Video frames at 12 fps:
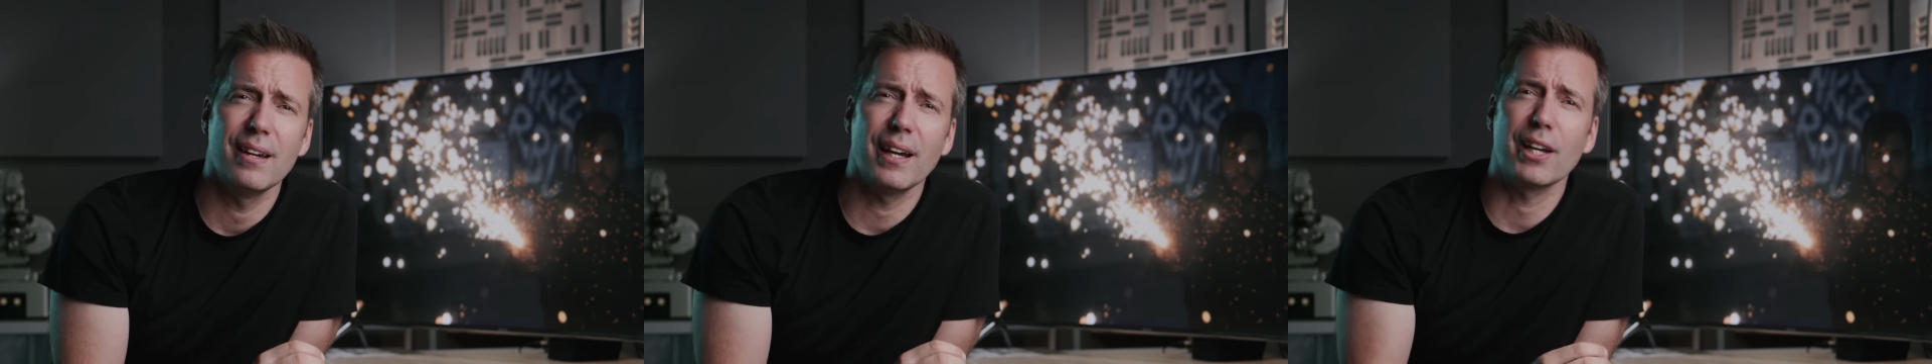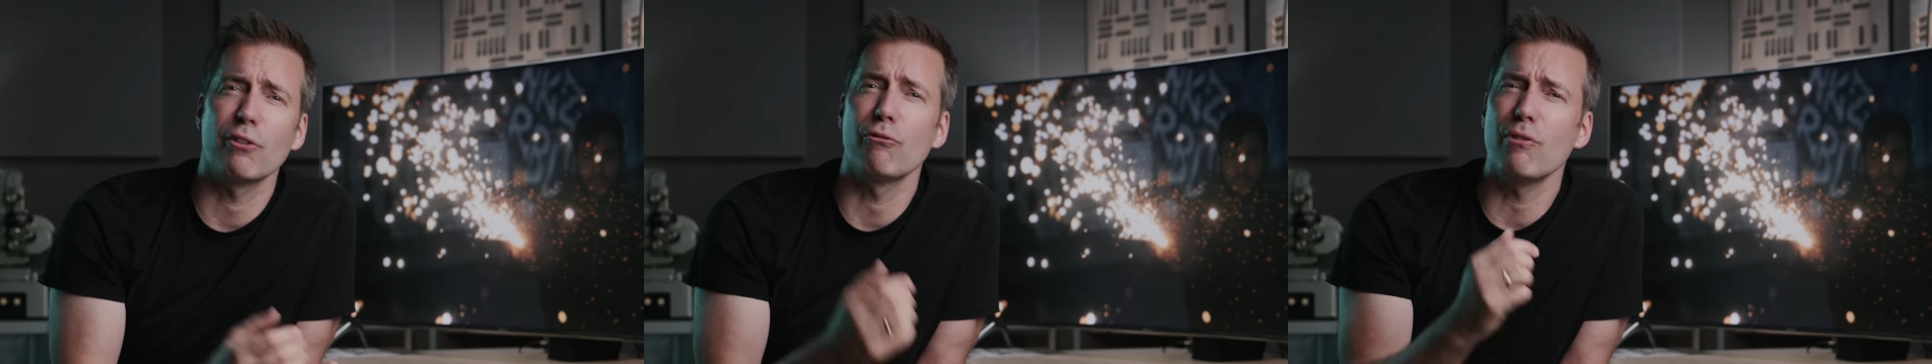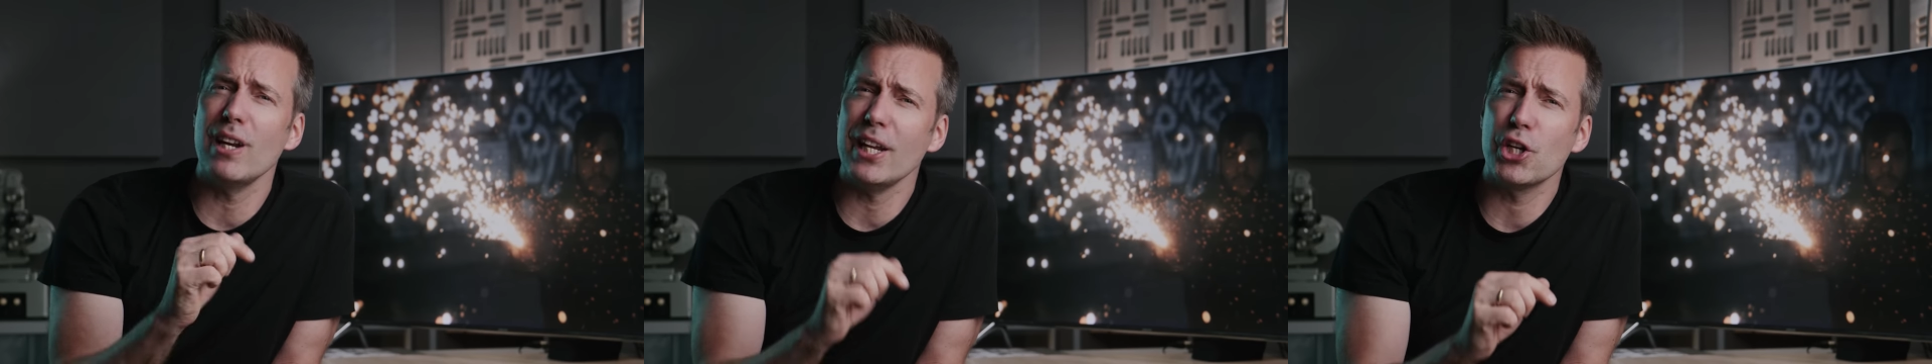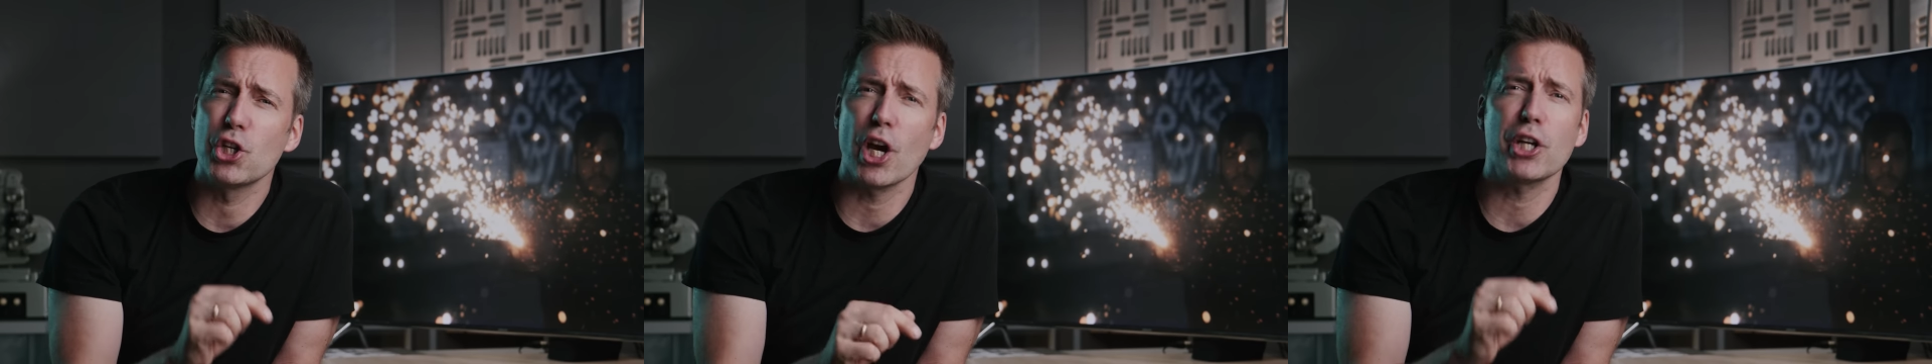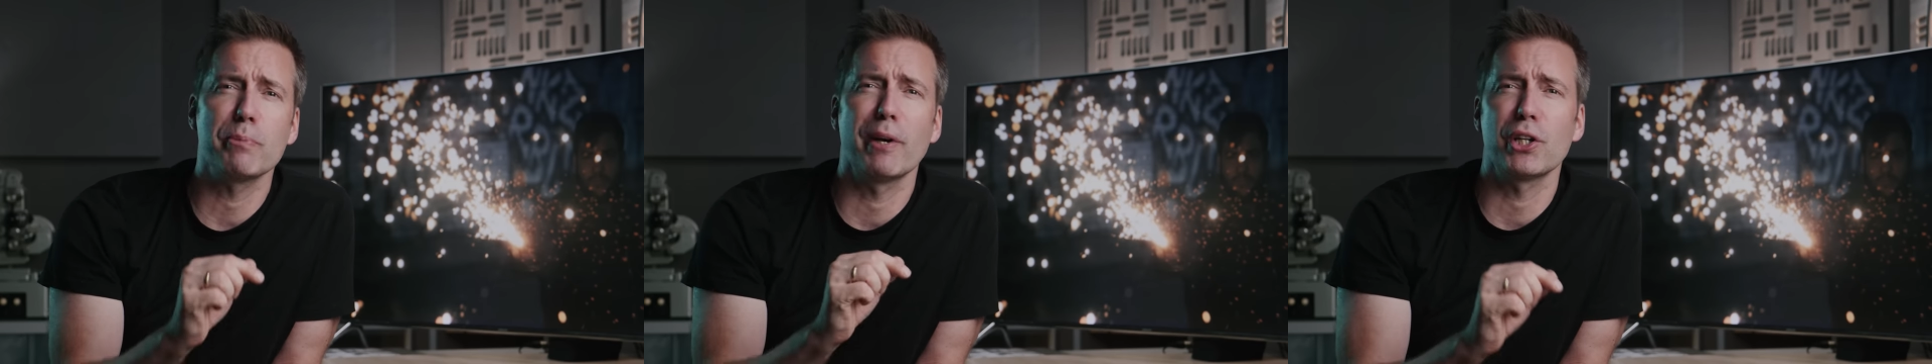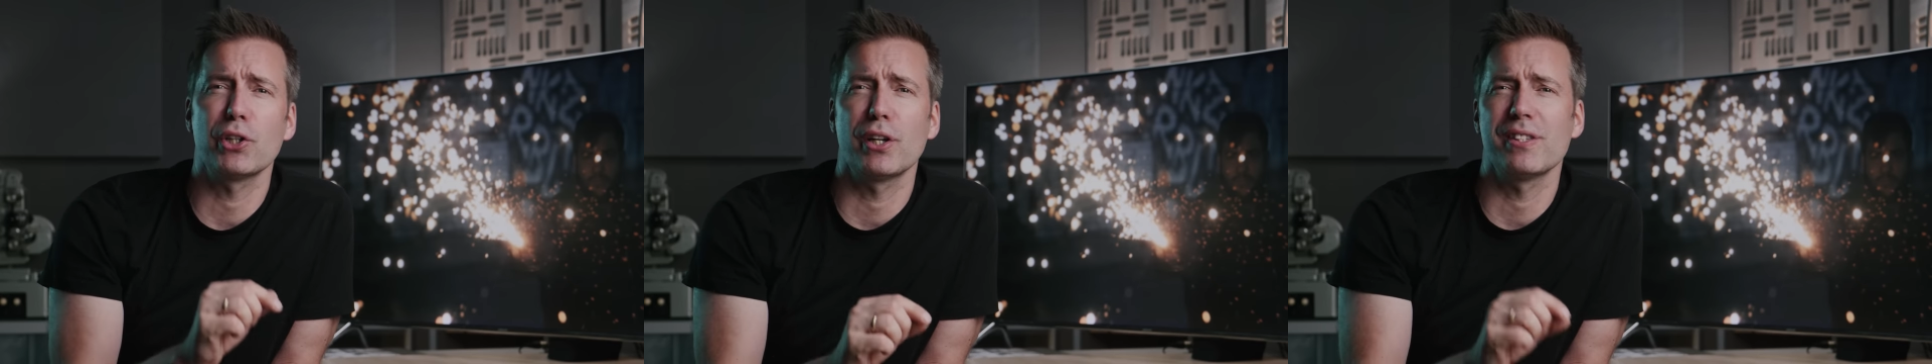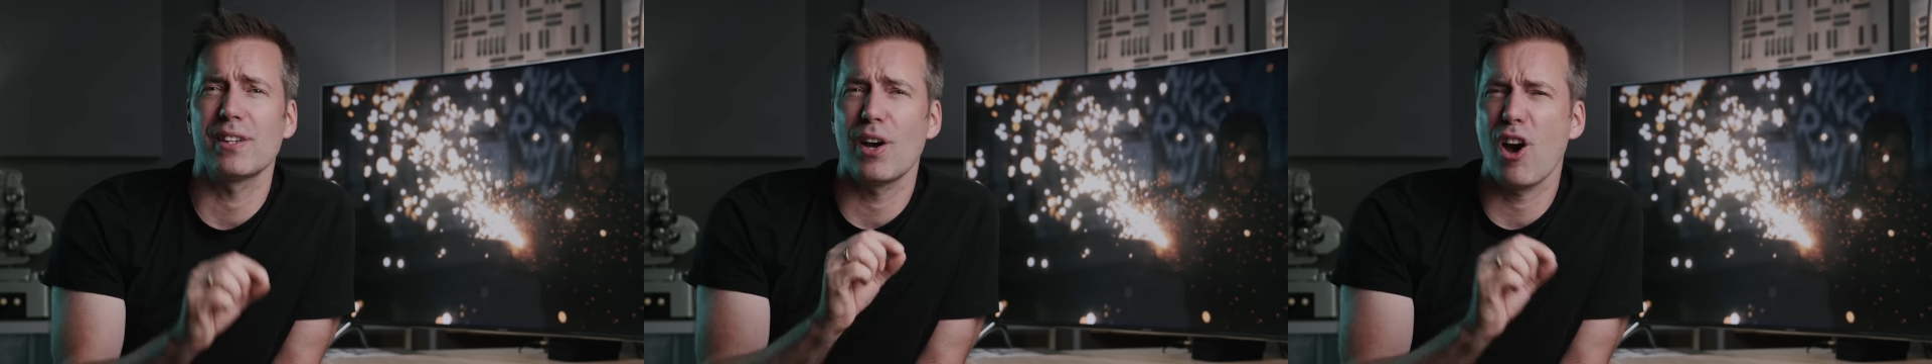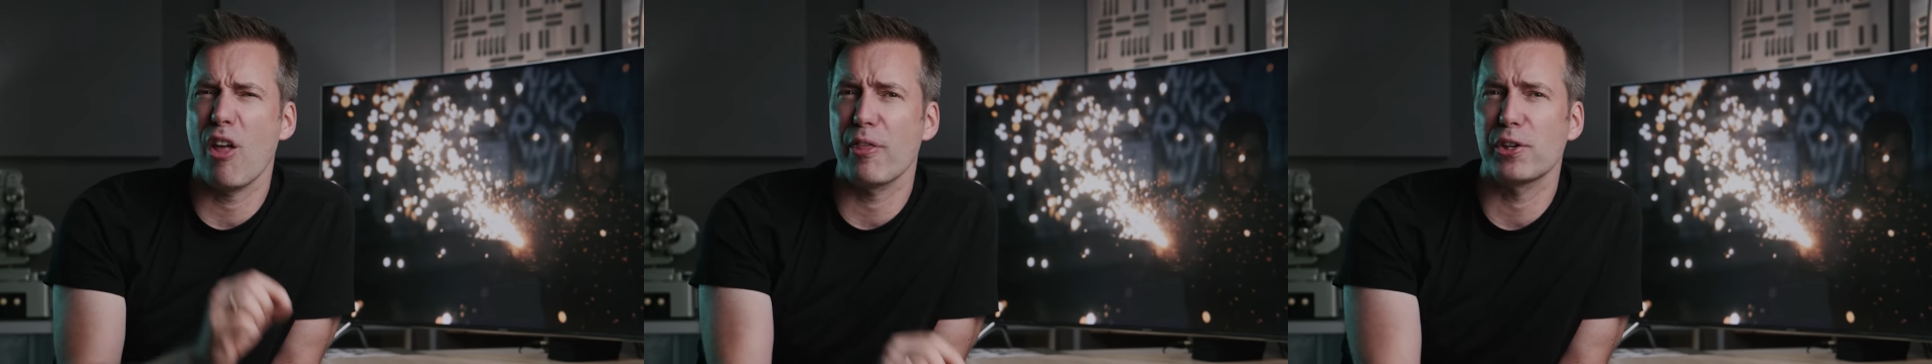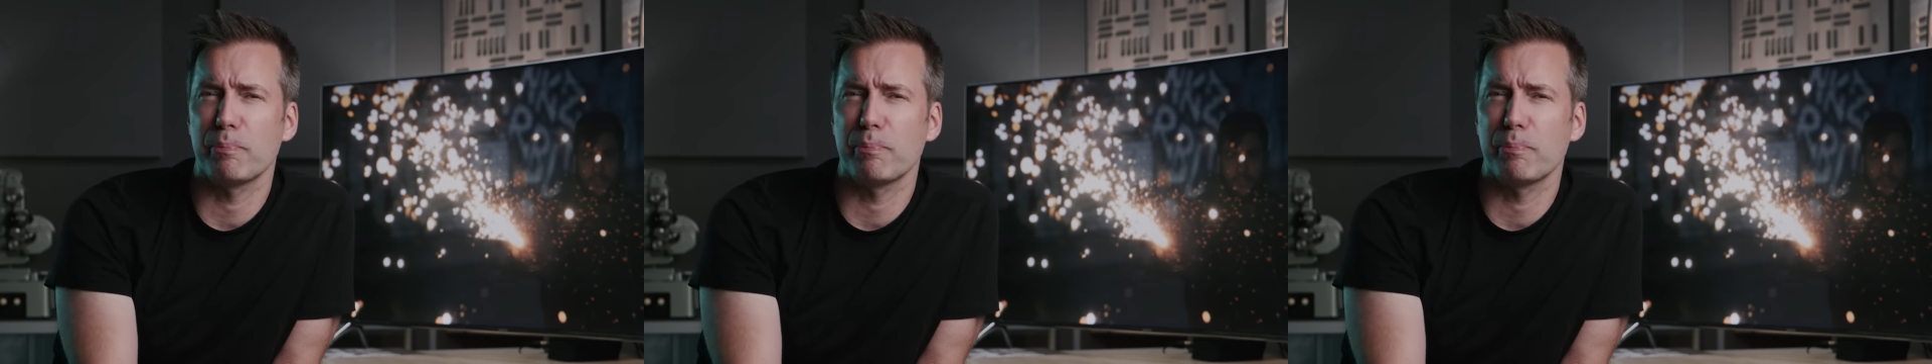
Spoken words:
I can really judge my shots on the